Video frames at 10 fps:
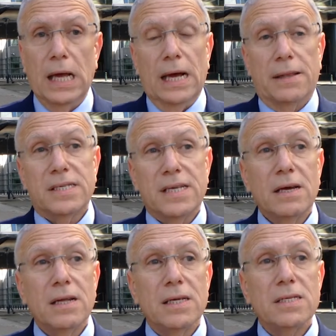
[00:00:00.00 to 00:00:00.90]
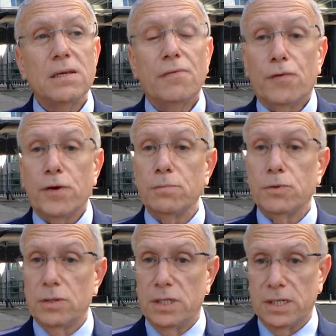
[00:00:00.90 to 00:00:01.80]
And the second is the freedom
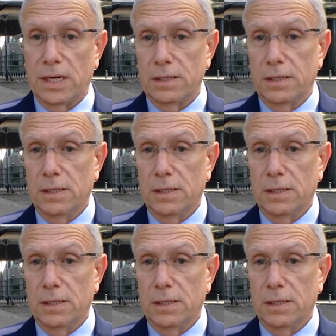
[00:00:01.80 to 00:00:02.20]
to decide.